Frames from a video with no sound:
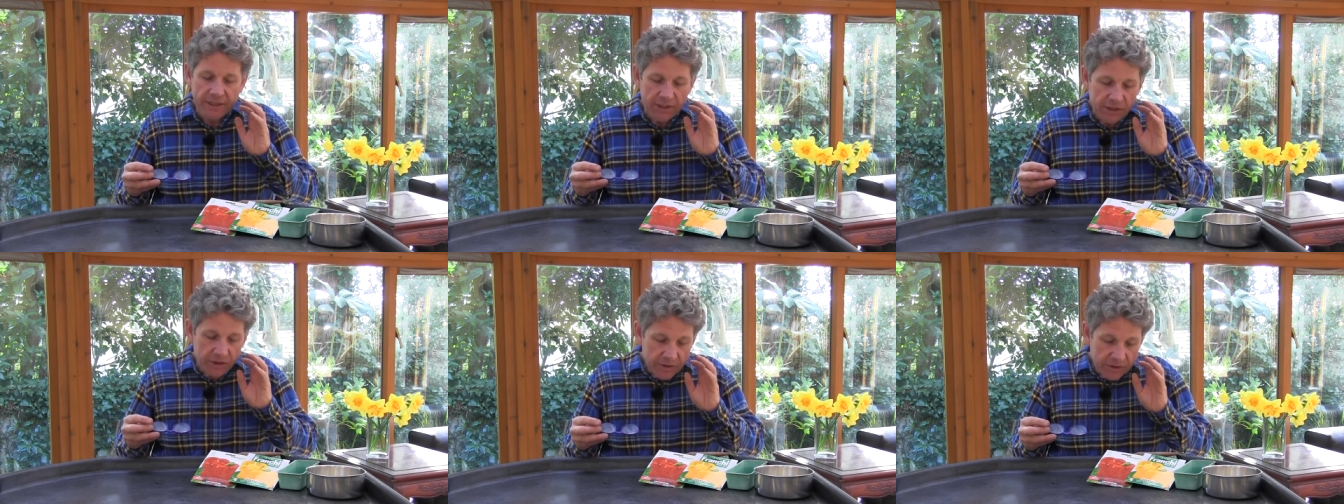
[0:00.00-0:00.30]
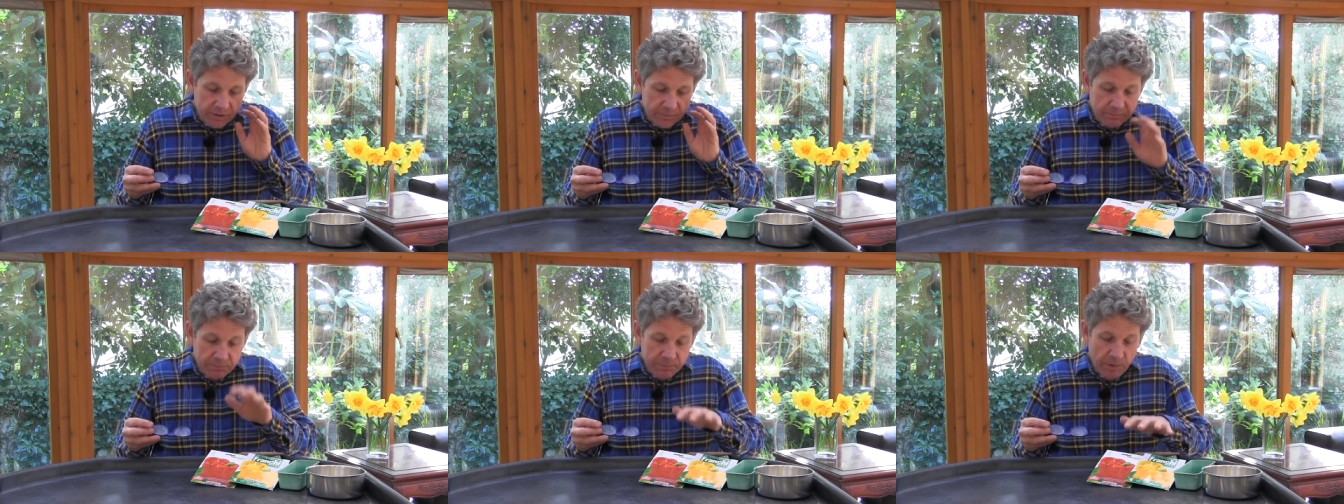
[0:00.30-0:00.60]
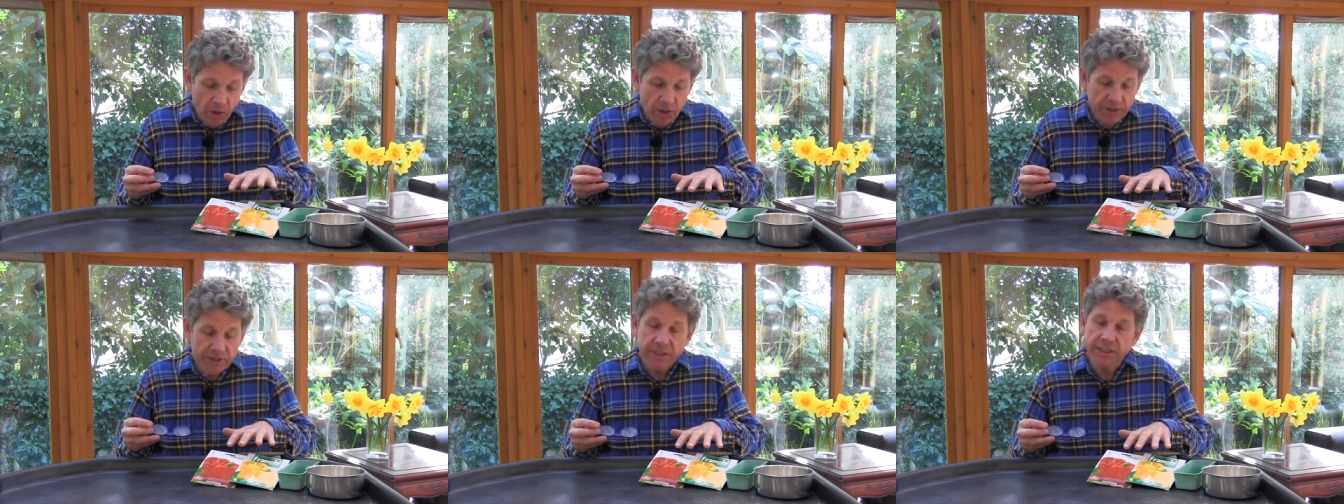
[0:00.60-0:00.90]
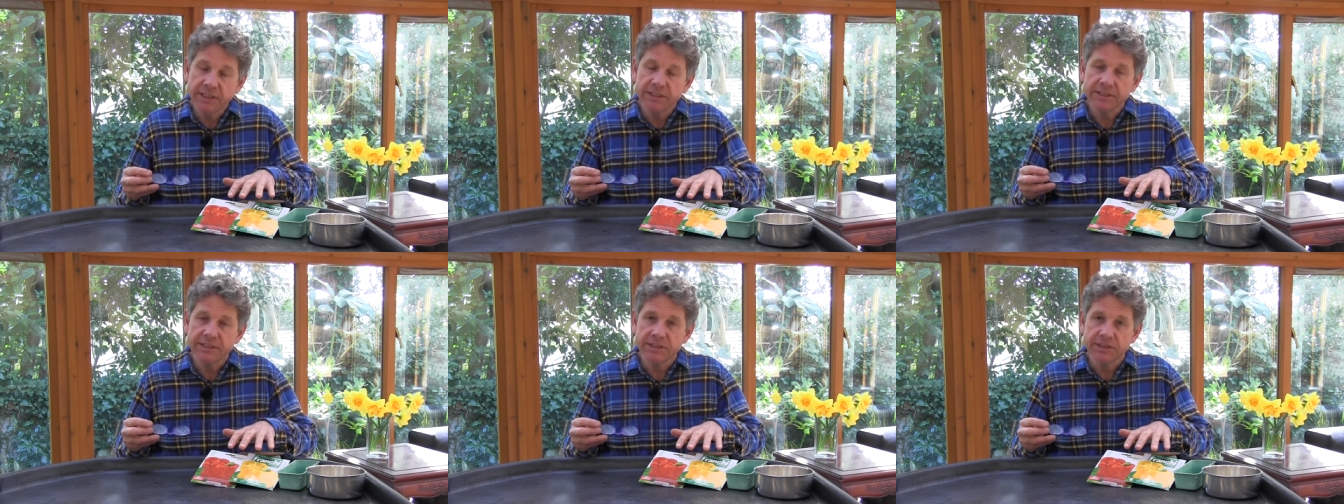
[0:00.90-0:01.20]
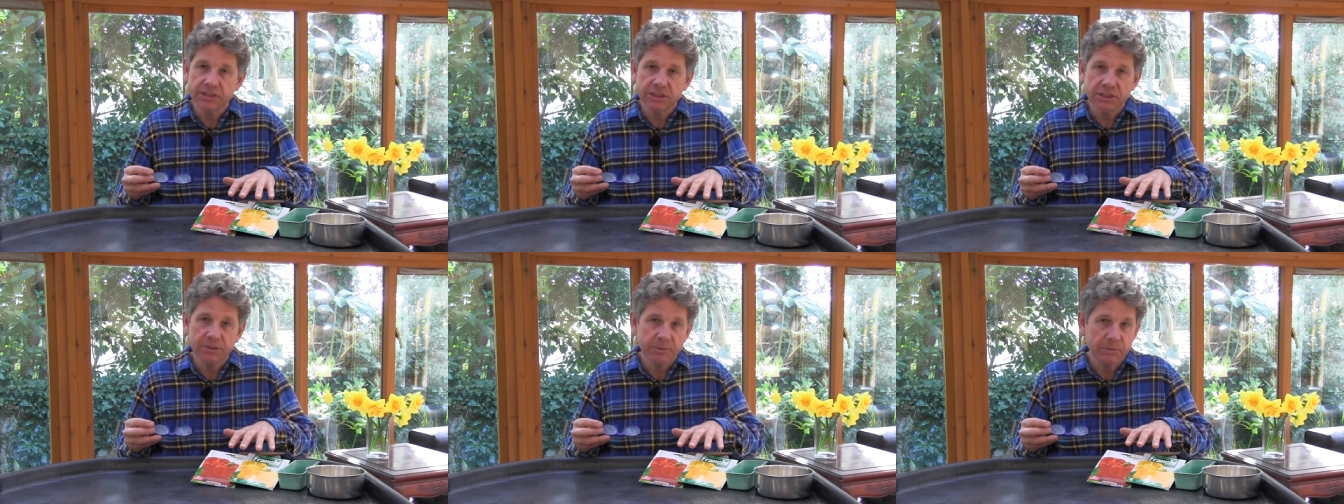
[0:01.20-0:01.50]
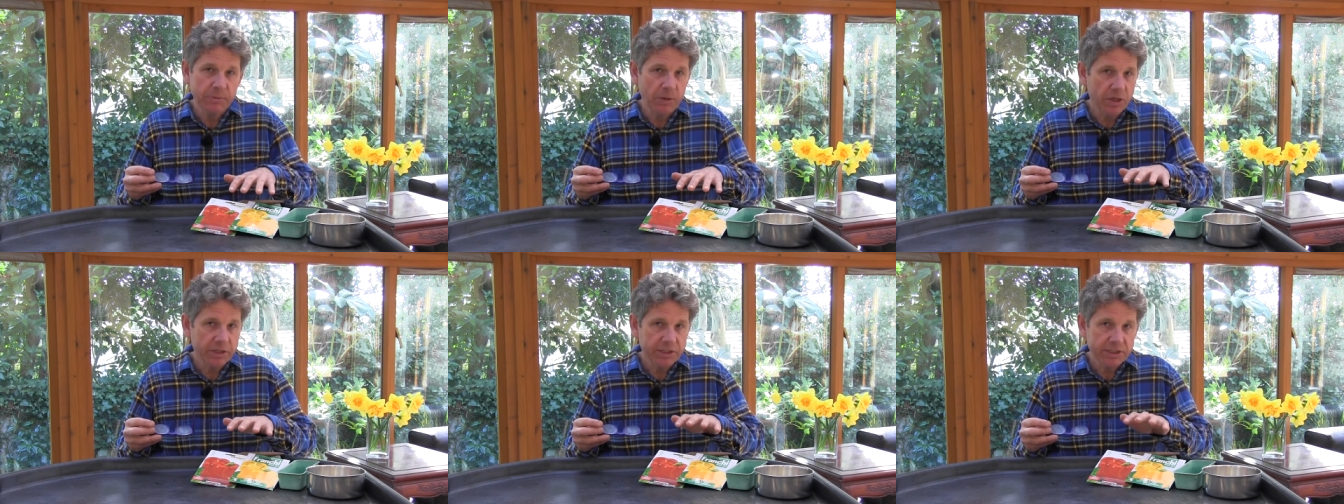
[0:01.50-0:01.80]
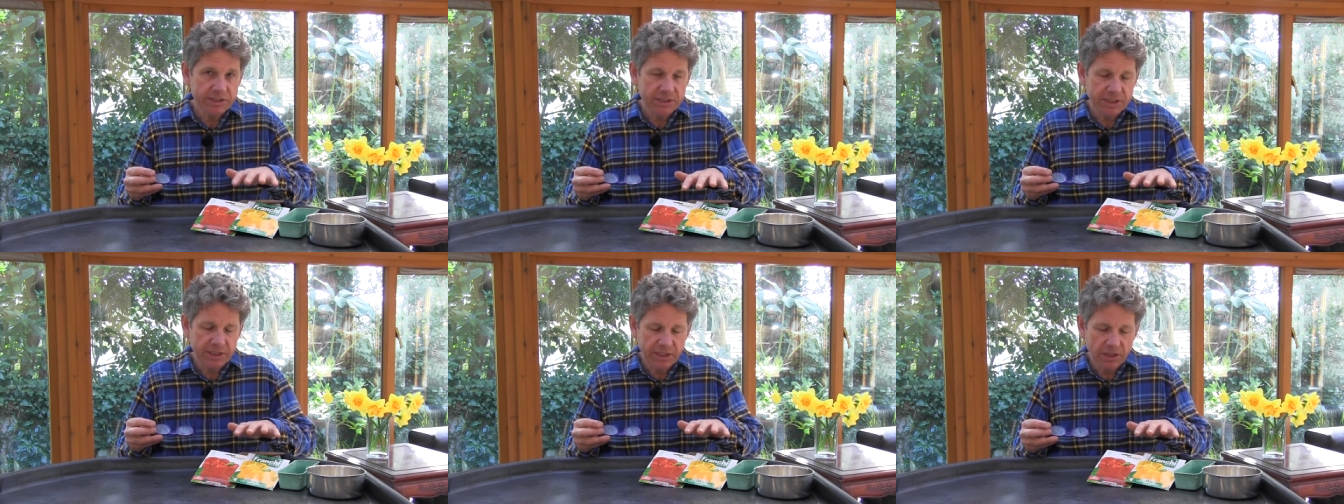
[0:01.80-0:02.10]
You can buy these in
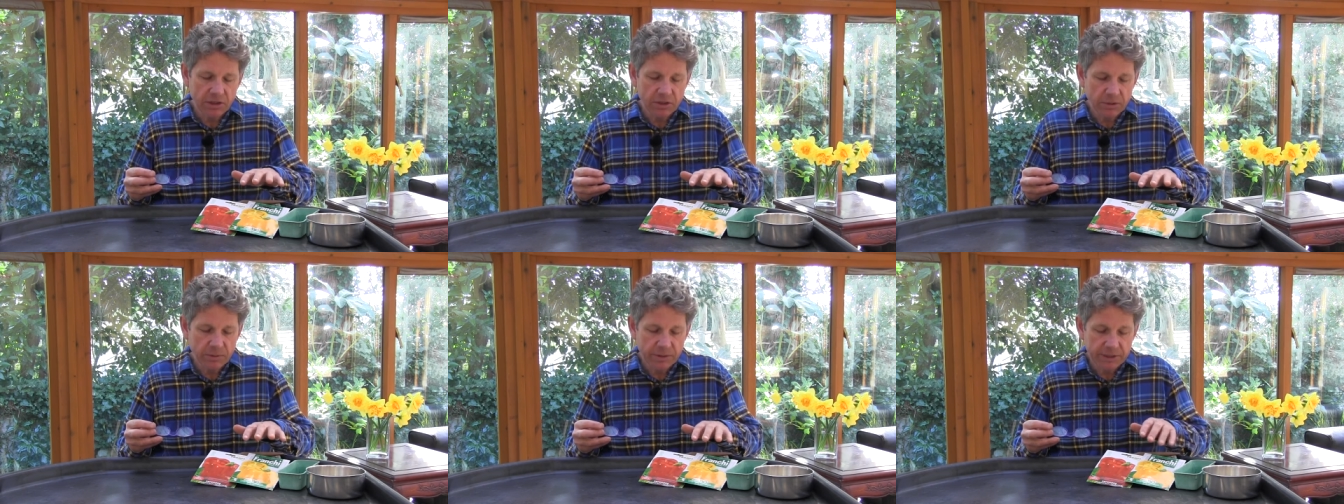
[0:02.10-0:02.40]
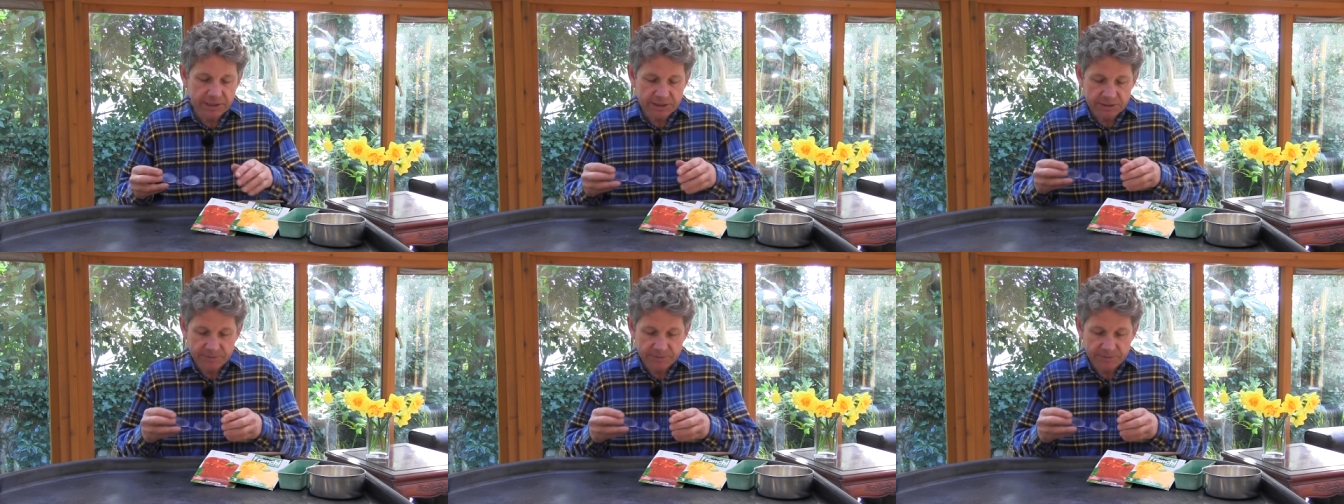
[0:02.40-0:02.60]
supermarkets and they are quite